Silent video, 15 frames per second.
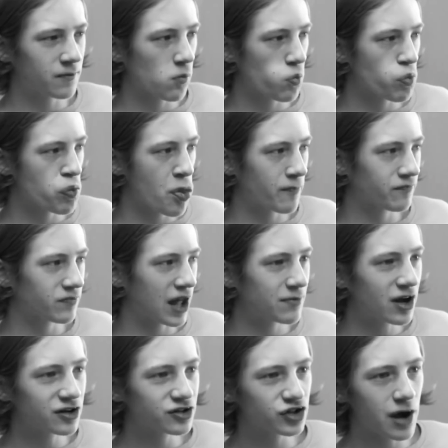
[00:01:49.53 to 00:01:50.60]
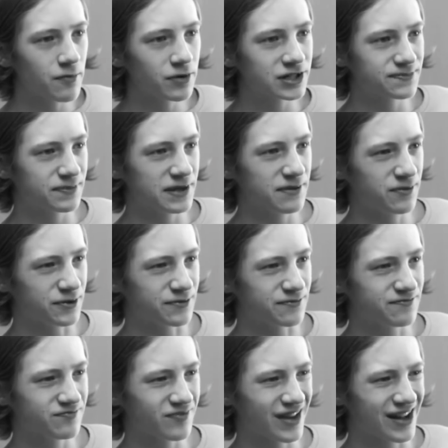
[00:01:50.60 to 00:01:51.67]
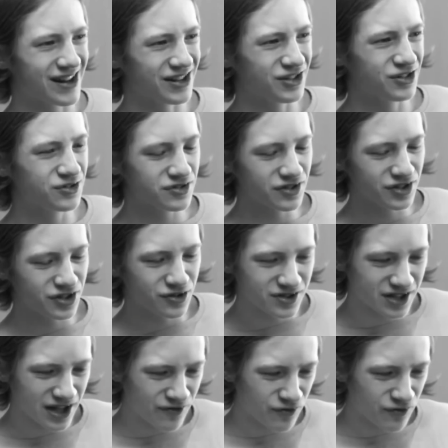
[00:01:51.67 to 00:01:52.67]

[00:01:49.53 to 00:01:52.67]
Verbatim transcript: Um, I'm not sure how much people usually